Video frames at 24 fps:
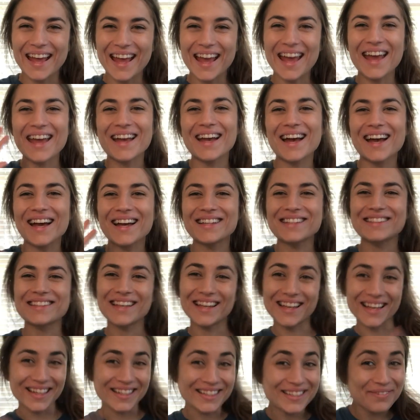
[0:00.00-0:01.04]
Hey guys,
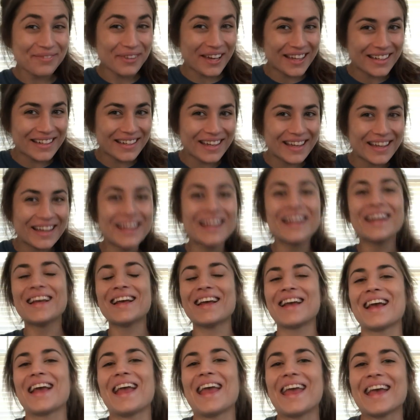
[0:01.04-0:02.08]
it's Mandy,
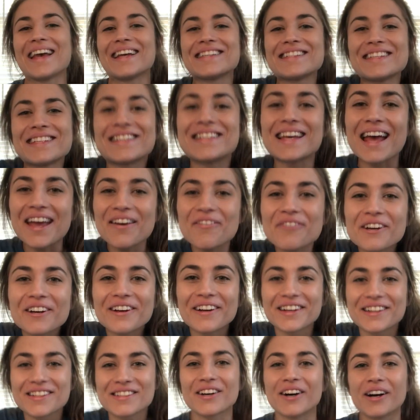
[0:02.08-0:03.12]
and today we're
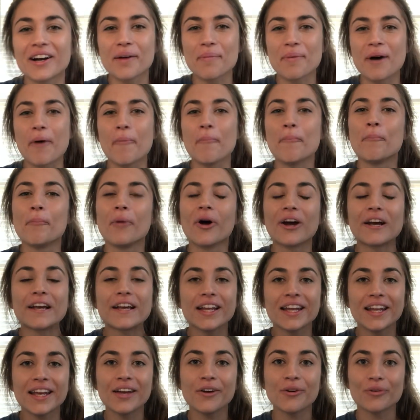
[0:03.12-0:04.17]
going to talk about
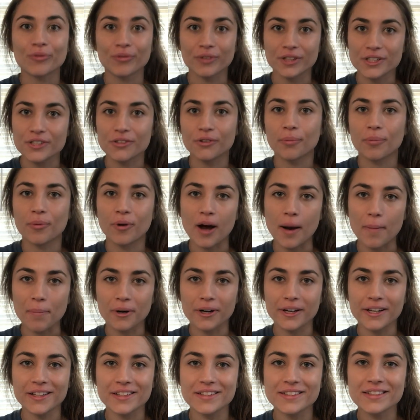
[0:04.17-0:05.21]
marketing rental
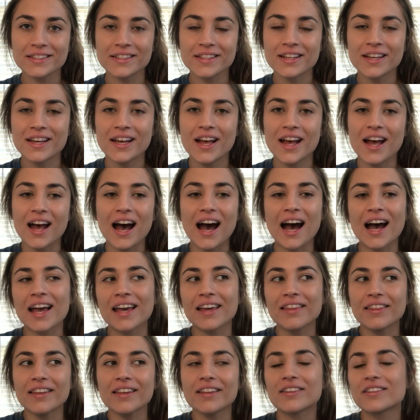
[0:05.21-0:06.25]
properties.
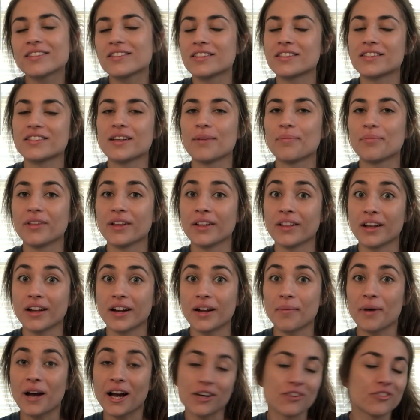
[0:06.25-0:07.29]
I think this is something that
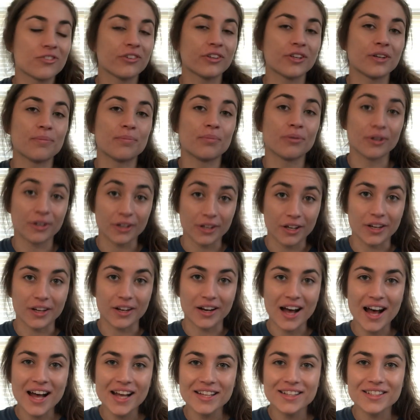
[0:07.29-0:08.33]
I'm actually pretty good
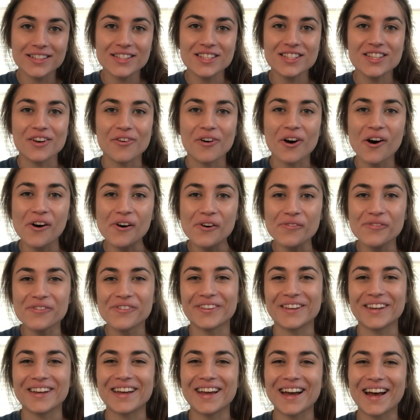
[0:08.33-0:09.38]
at, so
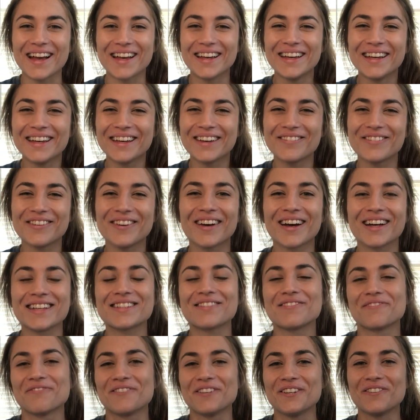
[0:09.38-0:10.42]
hopefully I can give you guys
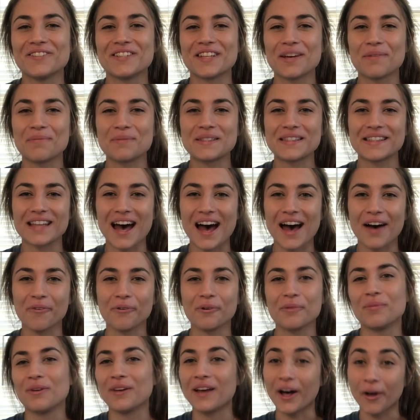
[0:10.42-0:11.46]
a few tips that
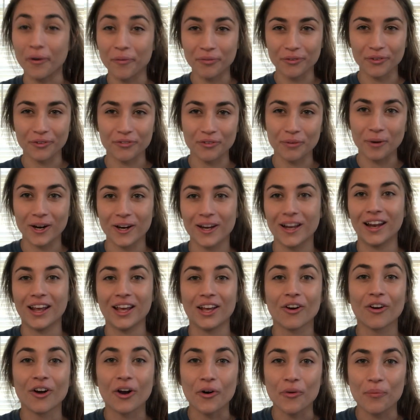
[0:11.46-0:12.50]
would be helpful for
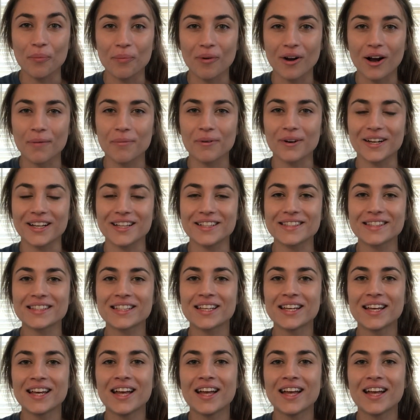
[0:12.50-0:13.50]
marketing your own properties.